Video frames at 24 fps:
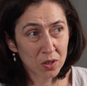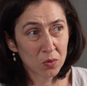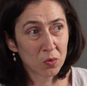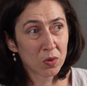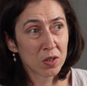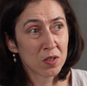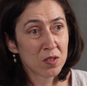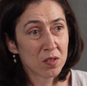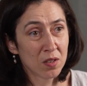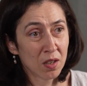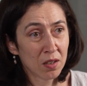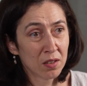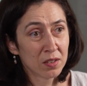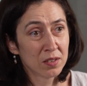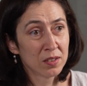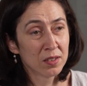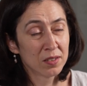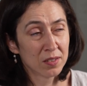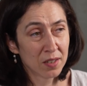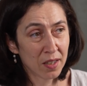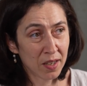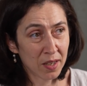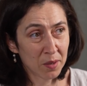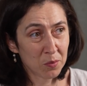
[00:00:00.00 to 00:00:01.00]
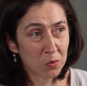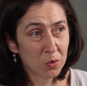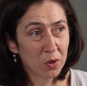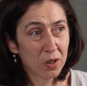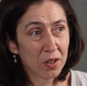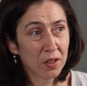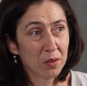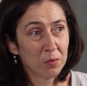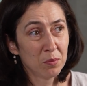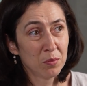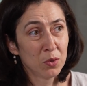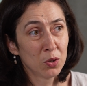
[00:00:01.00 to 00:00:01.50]
It was still at the time
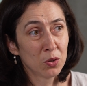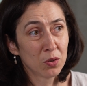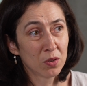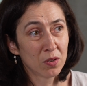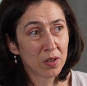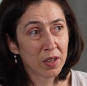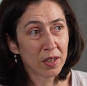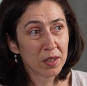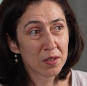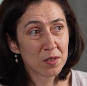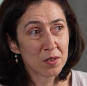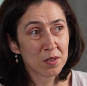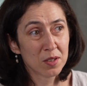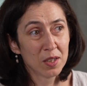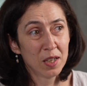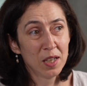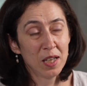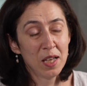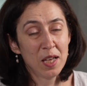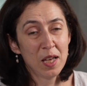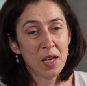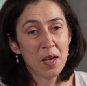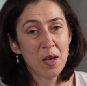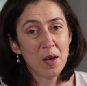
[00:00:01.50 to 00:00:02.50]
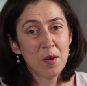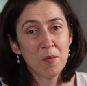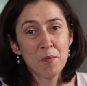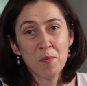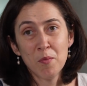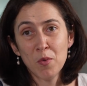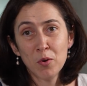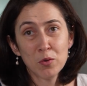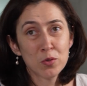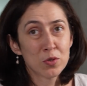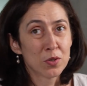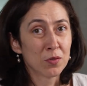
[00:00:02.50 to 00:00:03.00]
where in Bucharest,
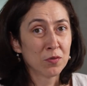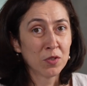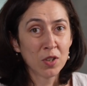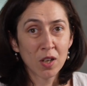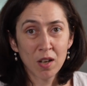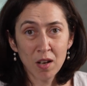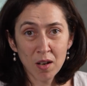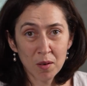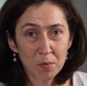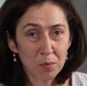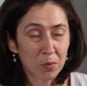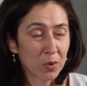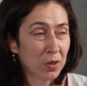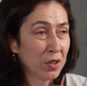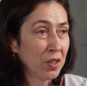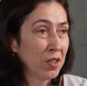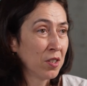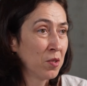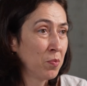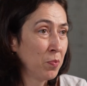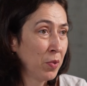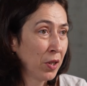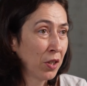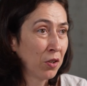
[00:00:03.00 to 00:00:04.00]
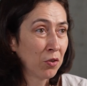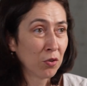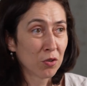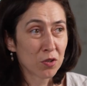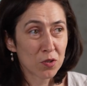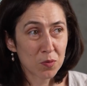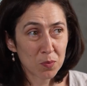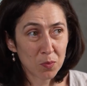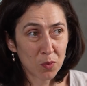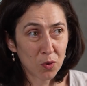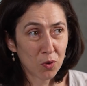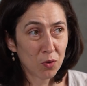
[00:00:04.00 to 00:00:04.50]
most of the companies, big or
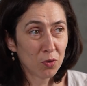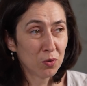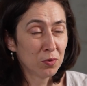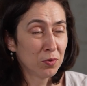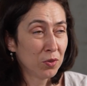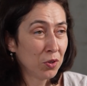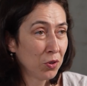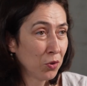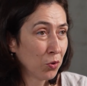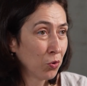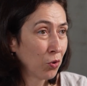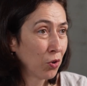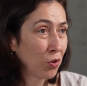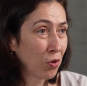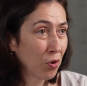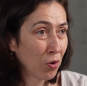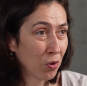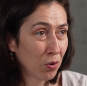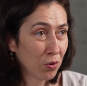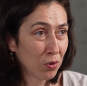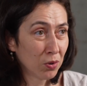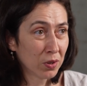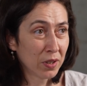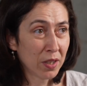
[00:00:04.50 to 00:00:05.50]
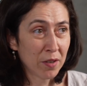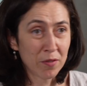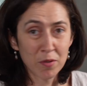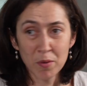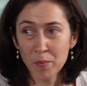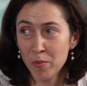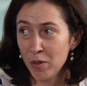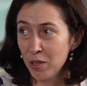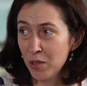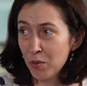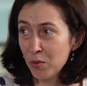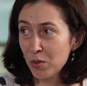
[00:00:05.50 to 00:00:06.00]
small, new or old,
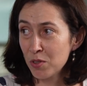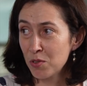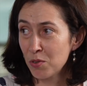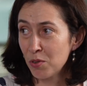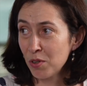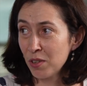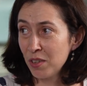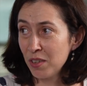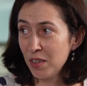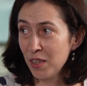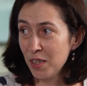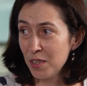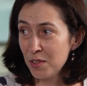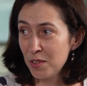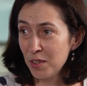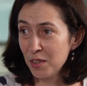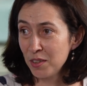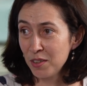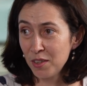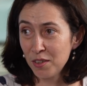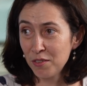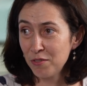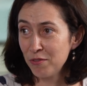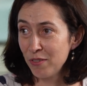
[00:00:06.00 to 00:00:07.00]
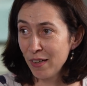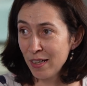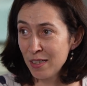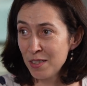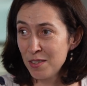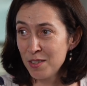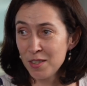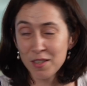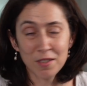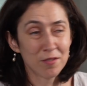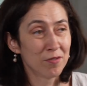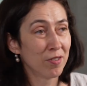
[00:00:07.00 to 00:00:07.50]
everybody was organizing their
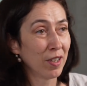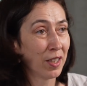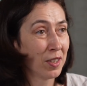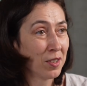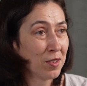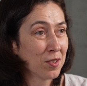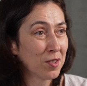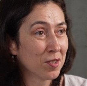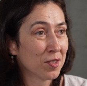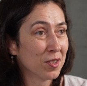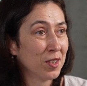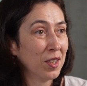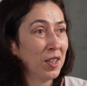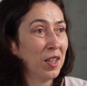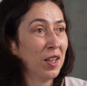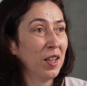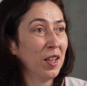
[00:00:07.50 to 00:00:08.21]
fancy events